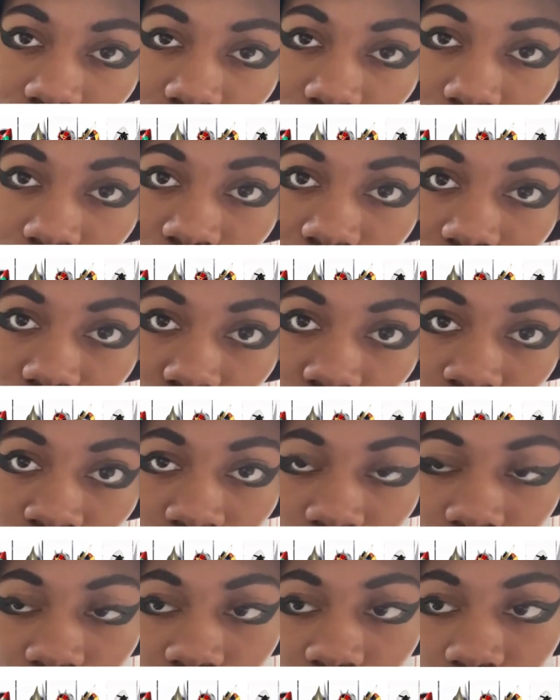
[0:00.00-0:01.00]
being the
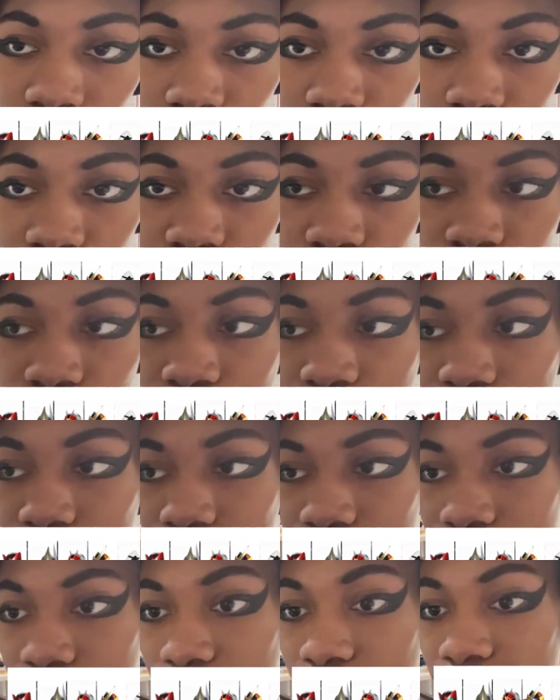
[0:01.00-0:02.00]
respective color of the
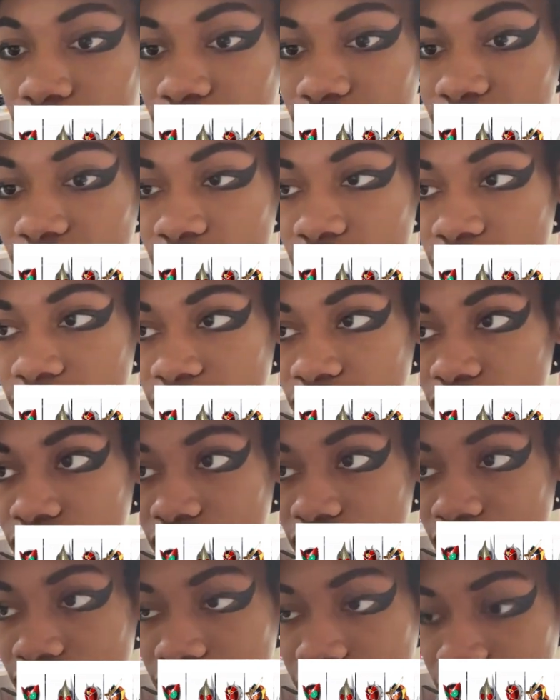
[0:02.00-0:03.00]
rider. Very, very nice.